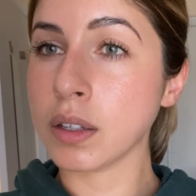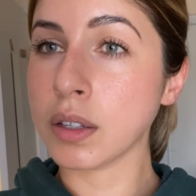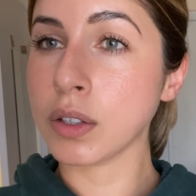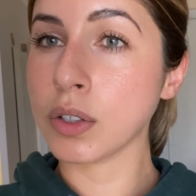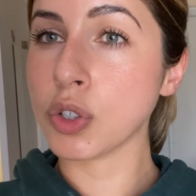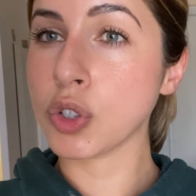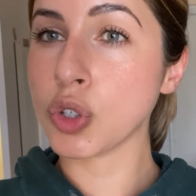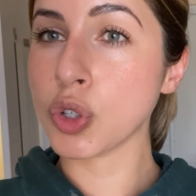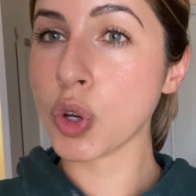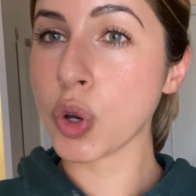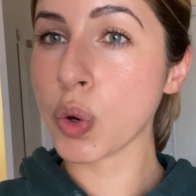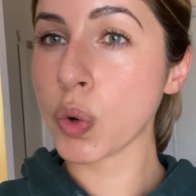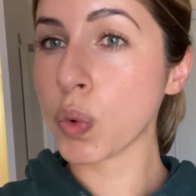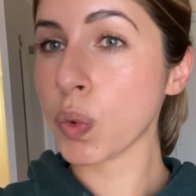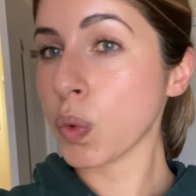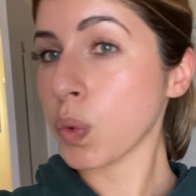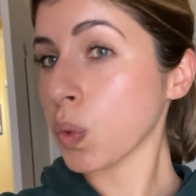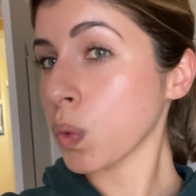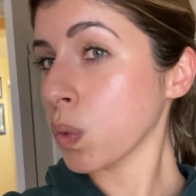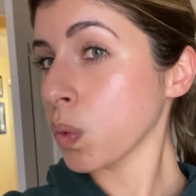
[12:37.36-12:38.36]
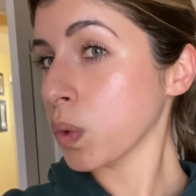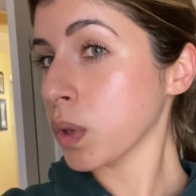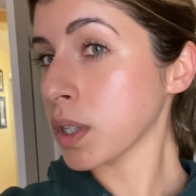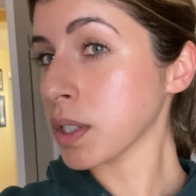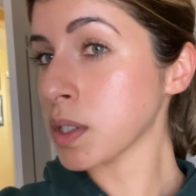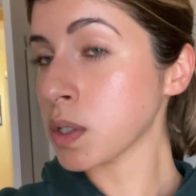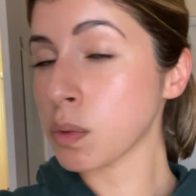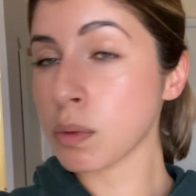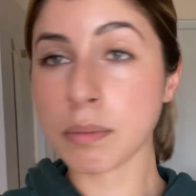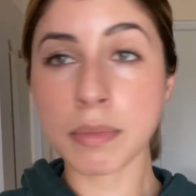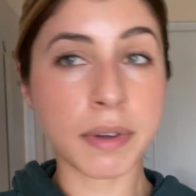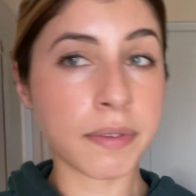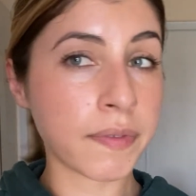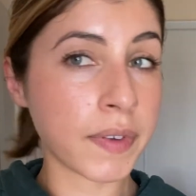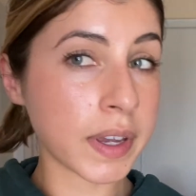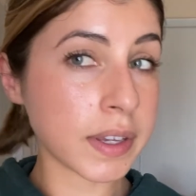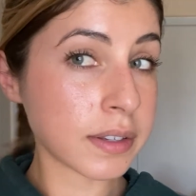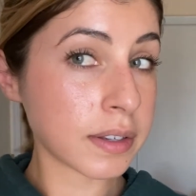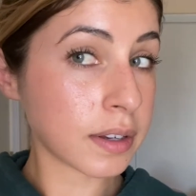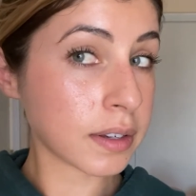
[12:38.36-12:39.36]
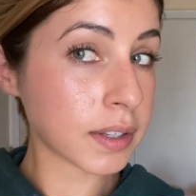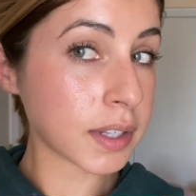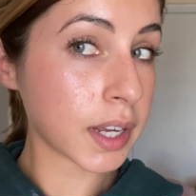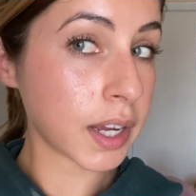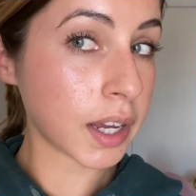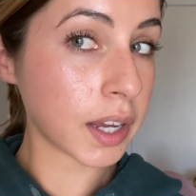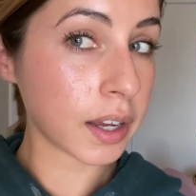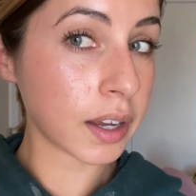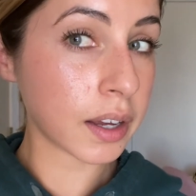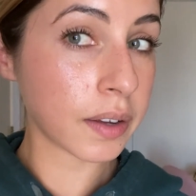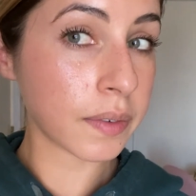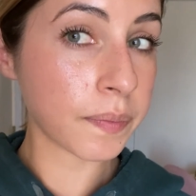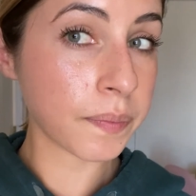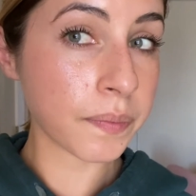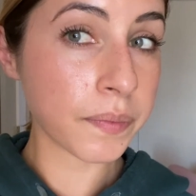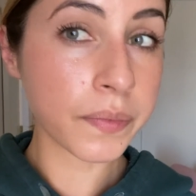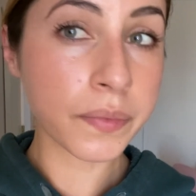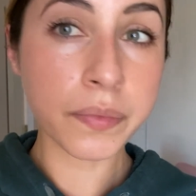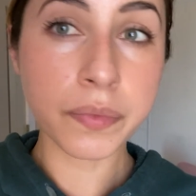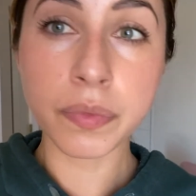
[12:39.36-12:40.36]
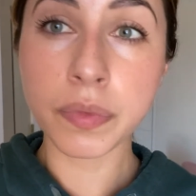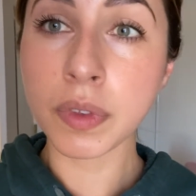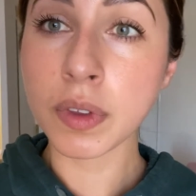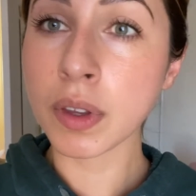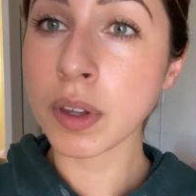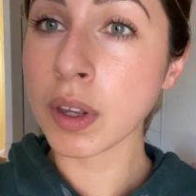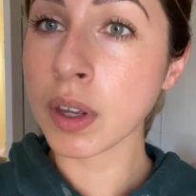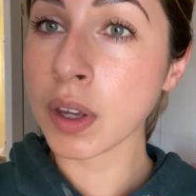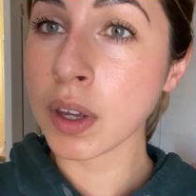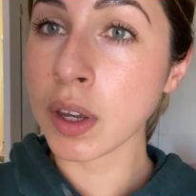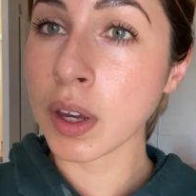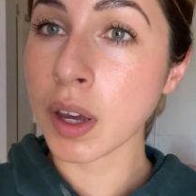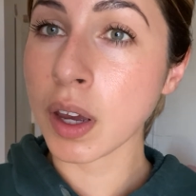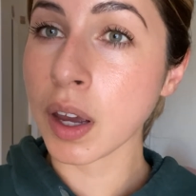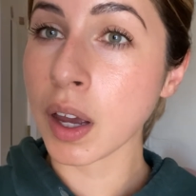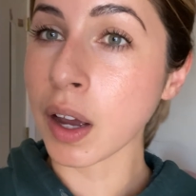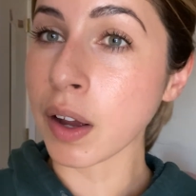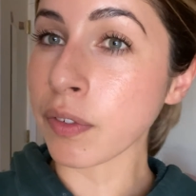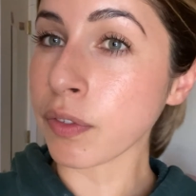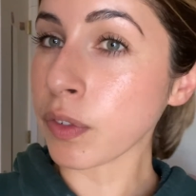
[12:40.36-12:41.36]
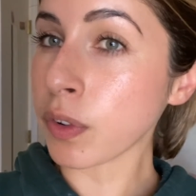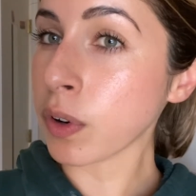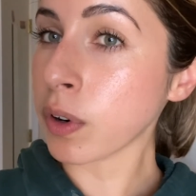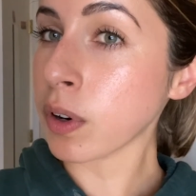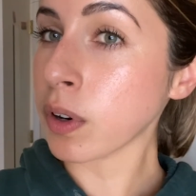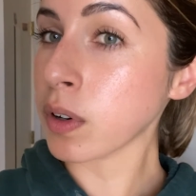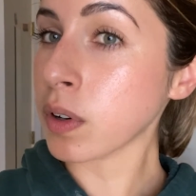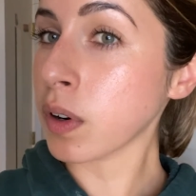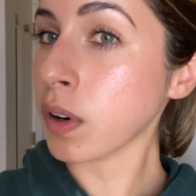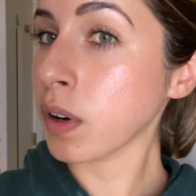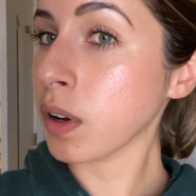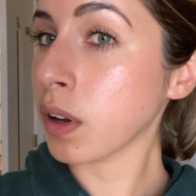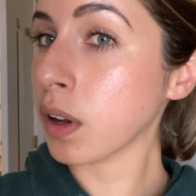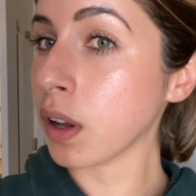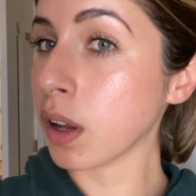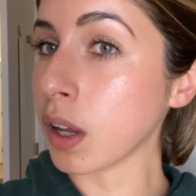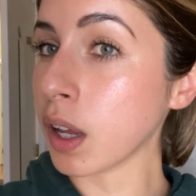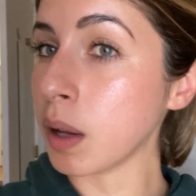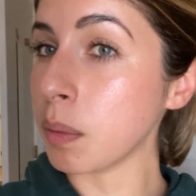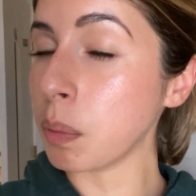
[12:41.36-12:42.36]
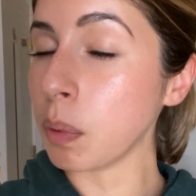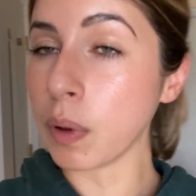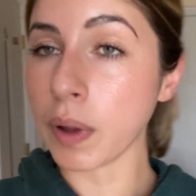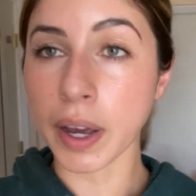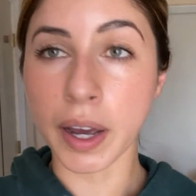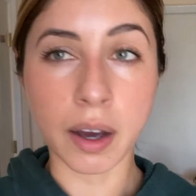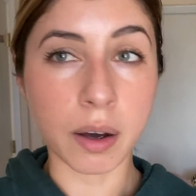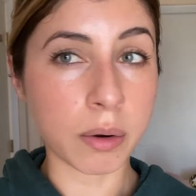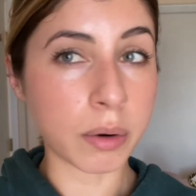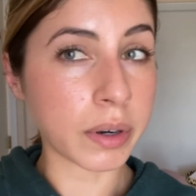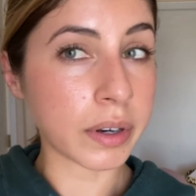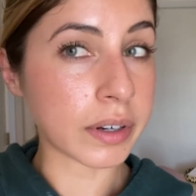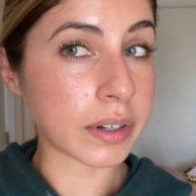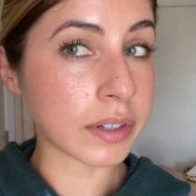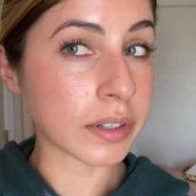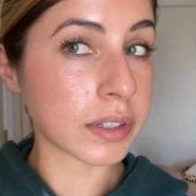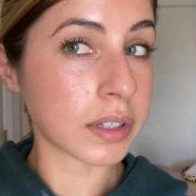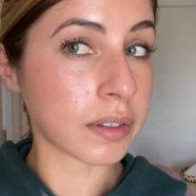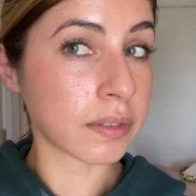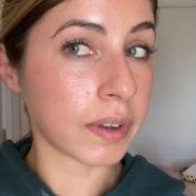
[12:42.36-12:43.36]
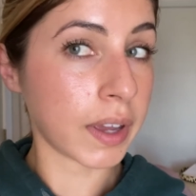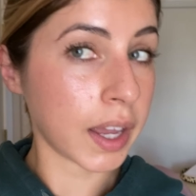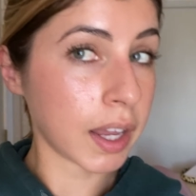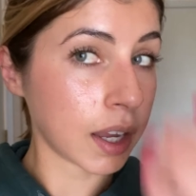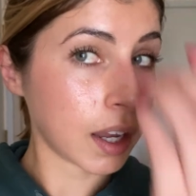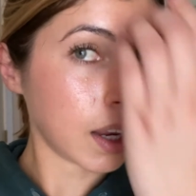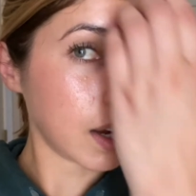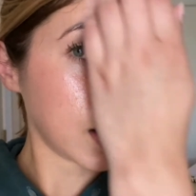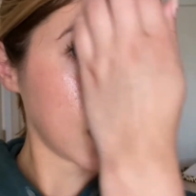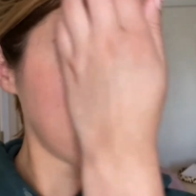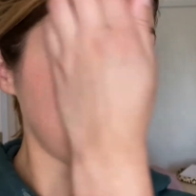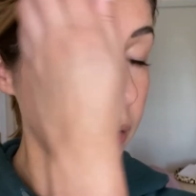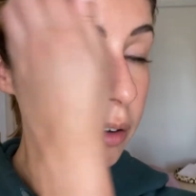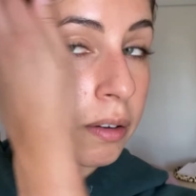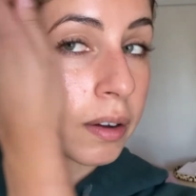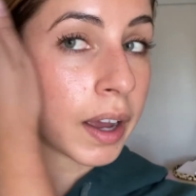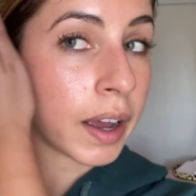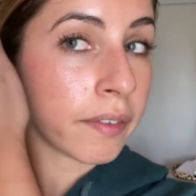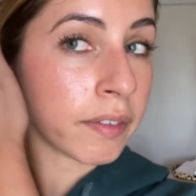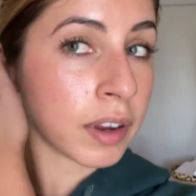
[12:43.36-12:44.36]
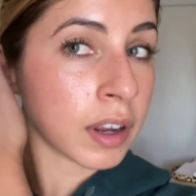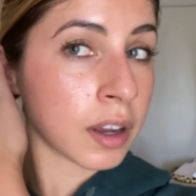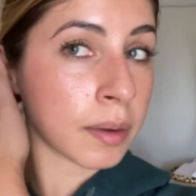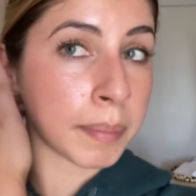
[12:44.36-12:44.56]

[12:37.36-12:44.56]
So this is what my face looks like after a couple hours of hanging out, having a